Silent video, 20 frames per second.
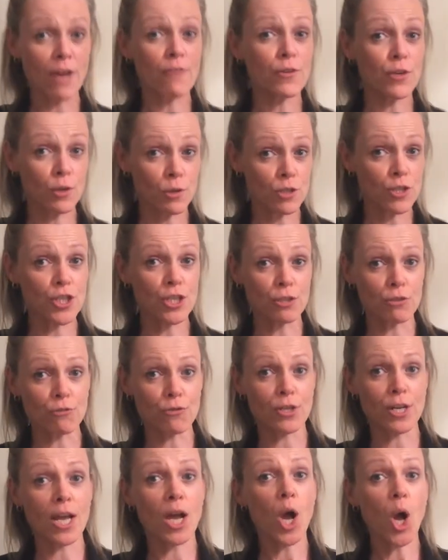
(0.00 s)
of your
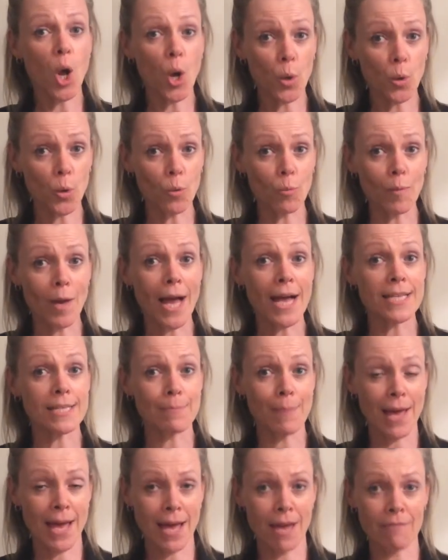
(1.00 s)
children at home as
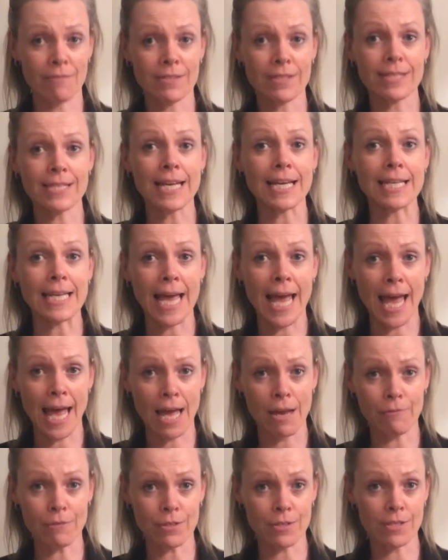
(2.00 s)
parents and
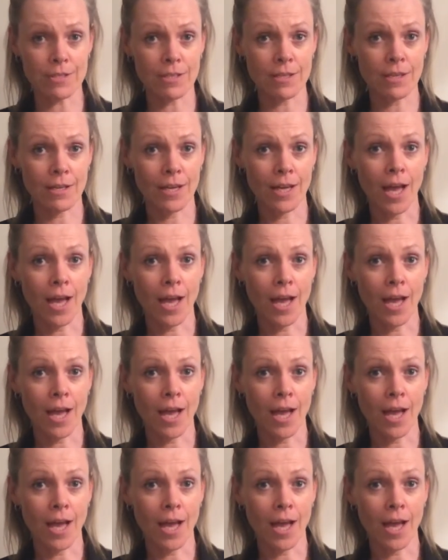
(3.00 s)
carers,